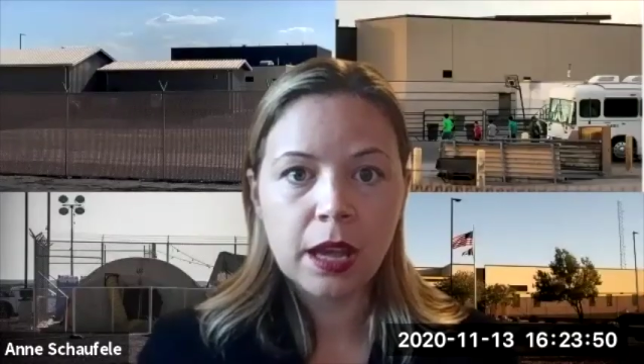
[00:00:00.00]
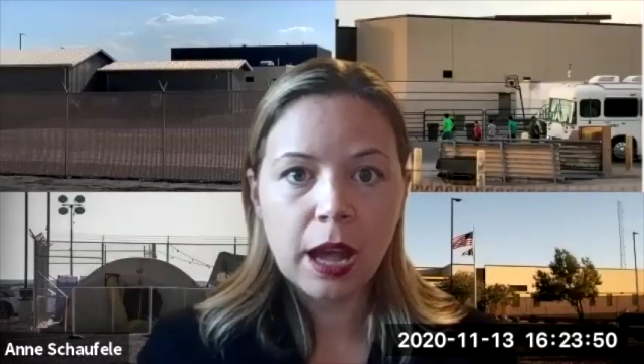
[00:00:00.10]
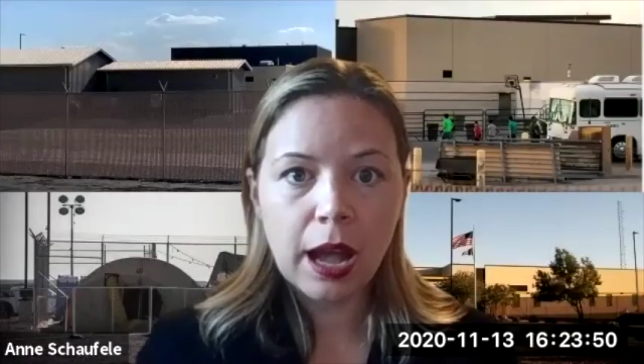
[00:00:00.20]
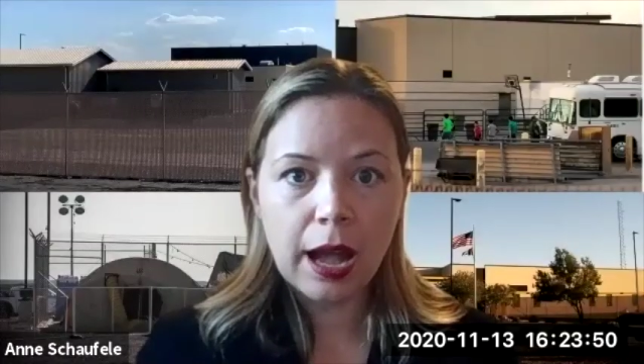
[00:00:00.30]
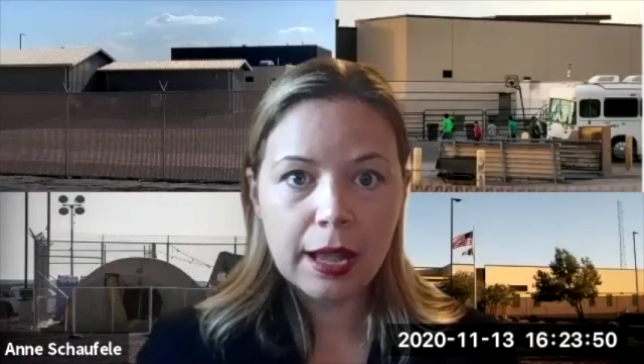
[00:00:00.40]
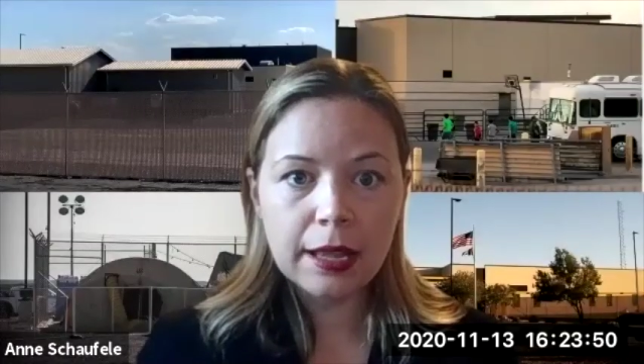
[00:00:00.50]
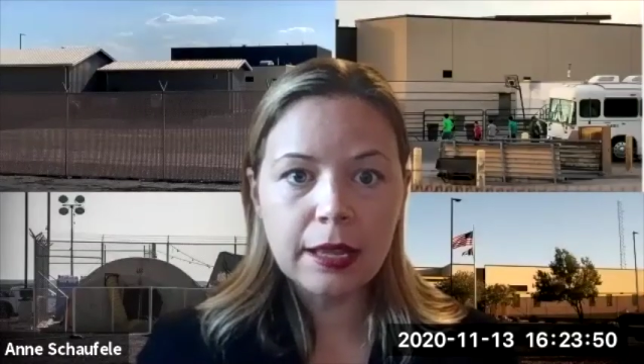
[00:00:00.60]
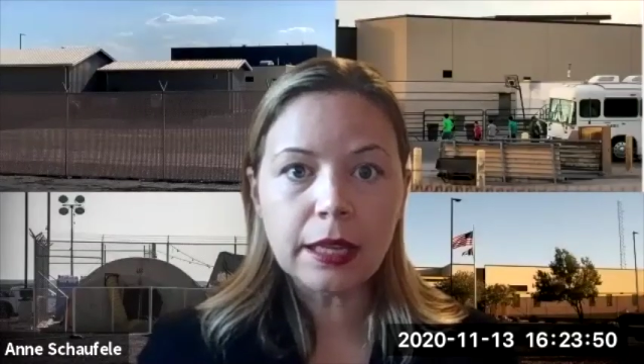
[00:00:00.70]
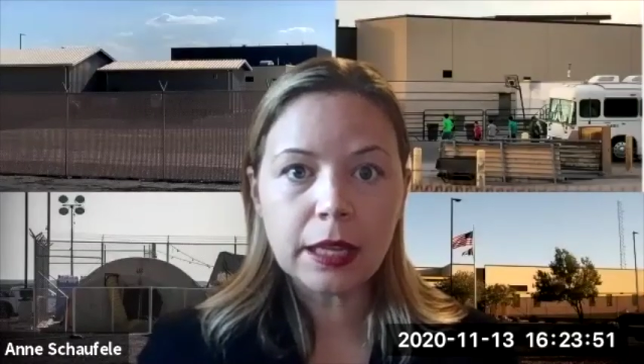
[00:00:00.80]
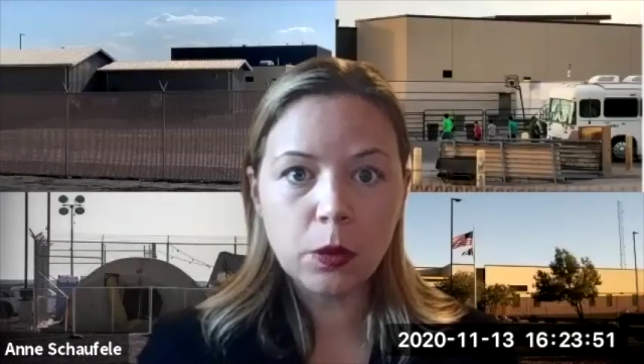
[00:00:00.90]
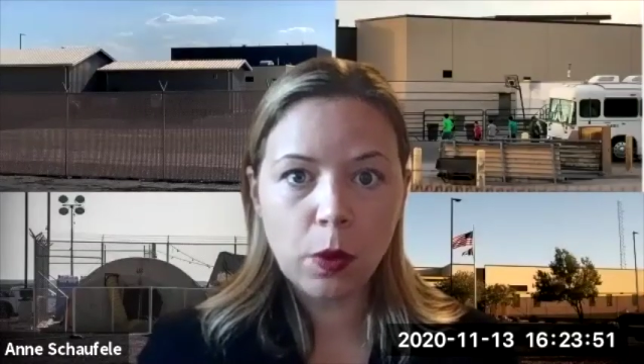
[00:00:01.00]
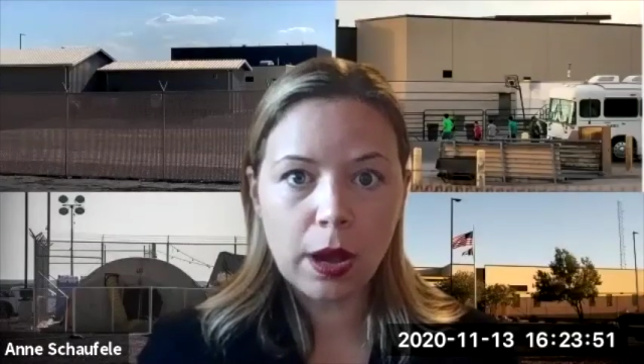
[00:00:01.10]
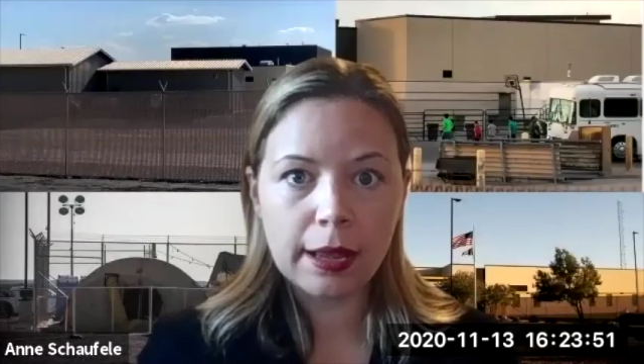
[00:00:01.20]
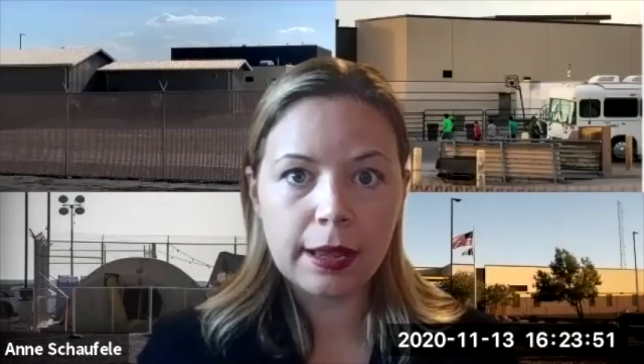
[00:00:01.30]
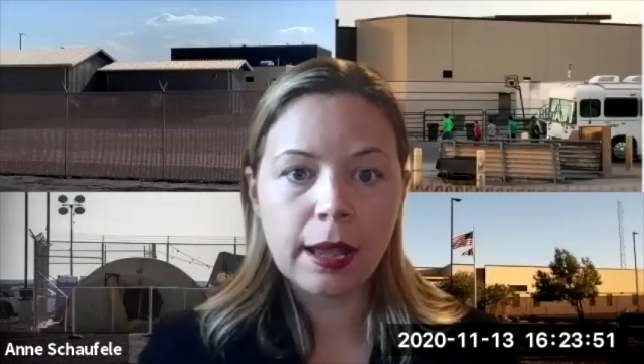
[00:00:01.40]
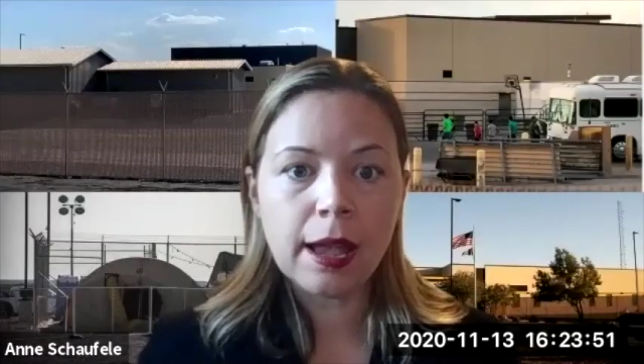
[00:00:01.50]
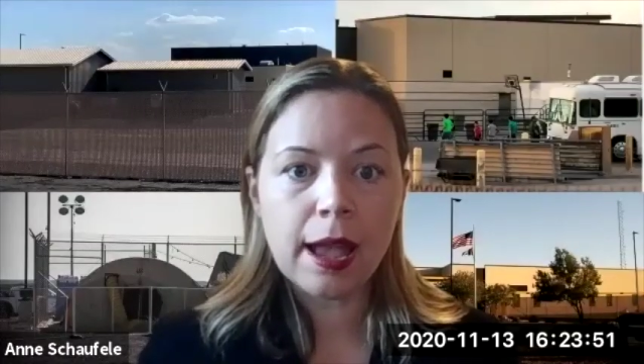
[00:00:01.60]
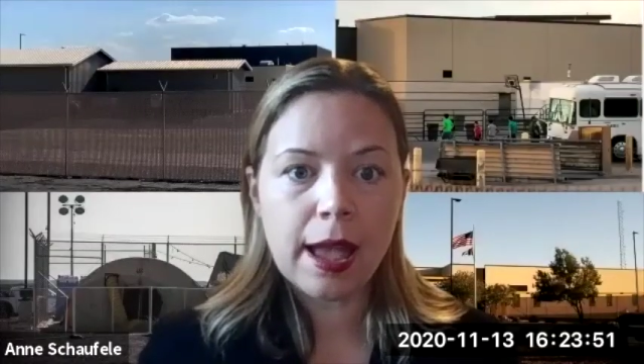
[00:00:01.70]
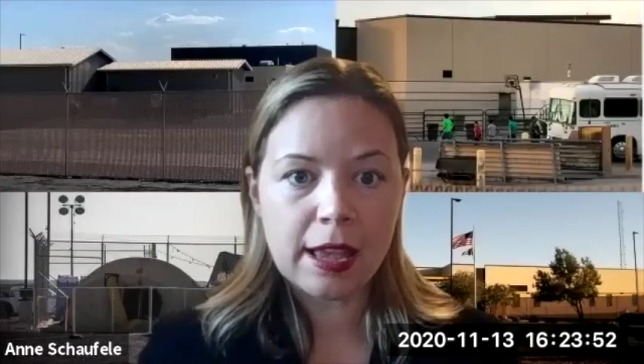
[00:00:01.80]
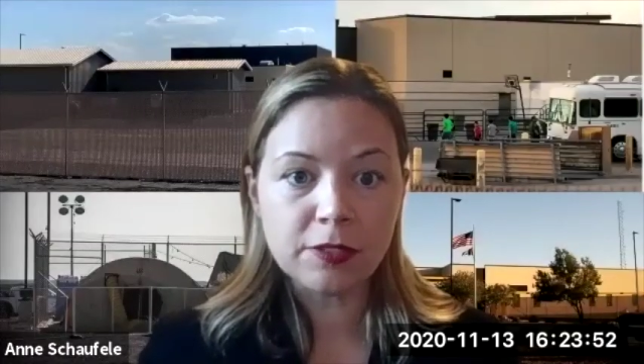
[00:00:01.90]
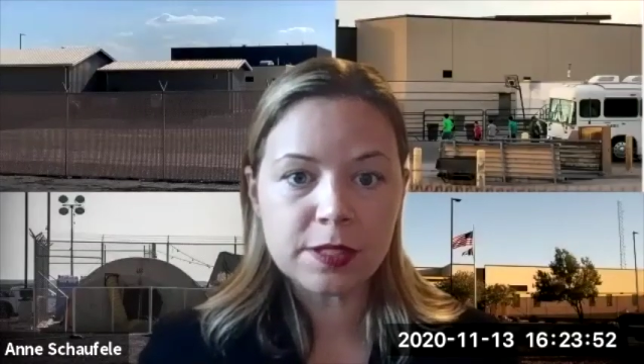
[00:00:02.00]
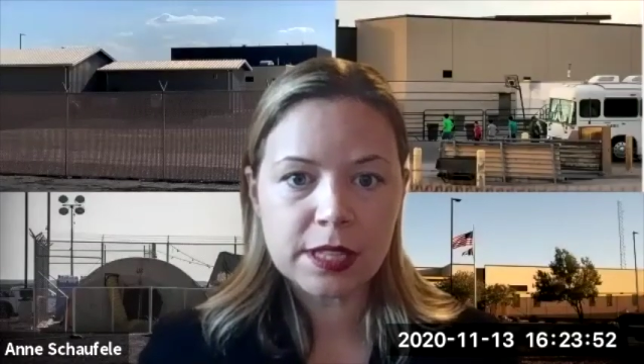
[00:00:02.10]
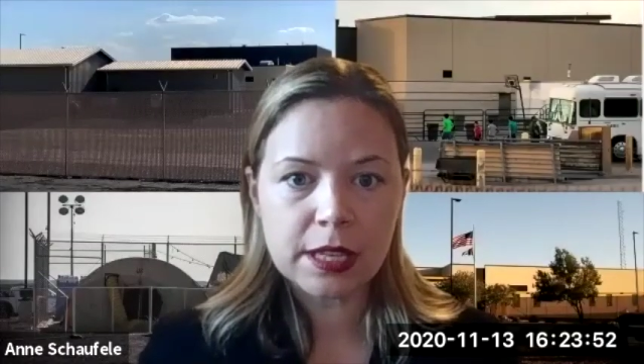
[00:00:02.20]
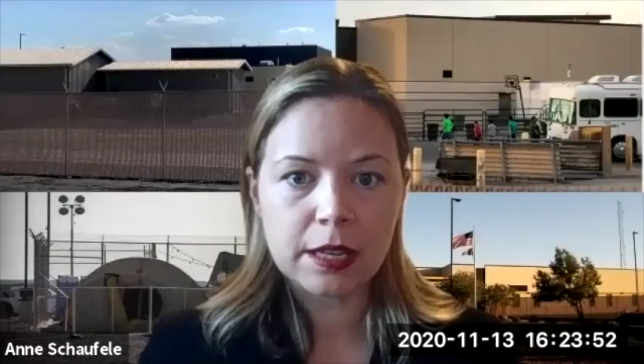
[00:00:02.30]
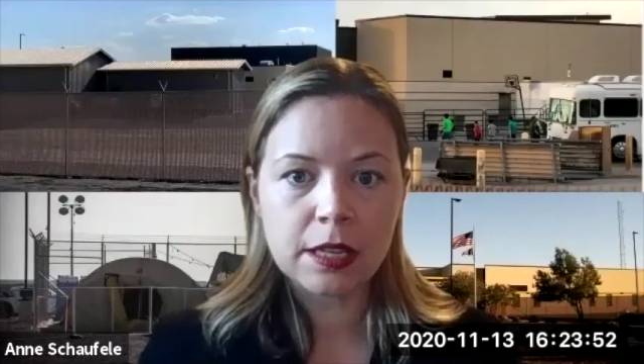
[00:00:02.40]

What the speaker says: I, EYFC,